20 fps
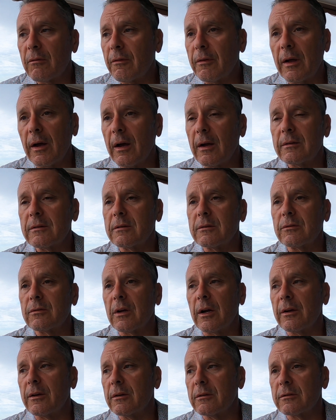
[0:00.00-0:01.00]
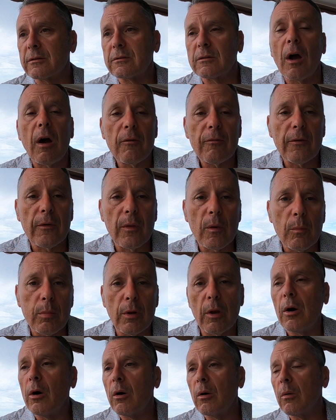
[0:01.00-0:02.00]
of that to try to soften the
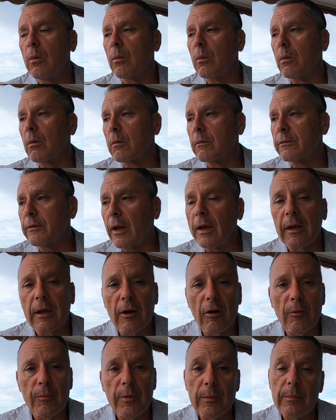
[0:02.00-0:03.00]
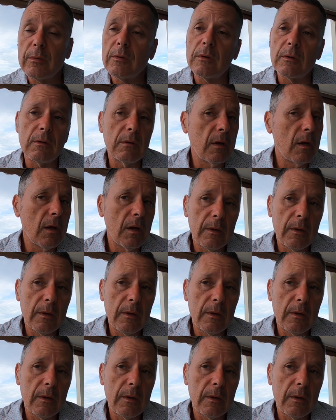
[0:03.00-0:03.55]
blow or take care of people. And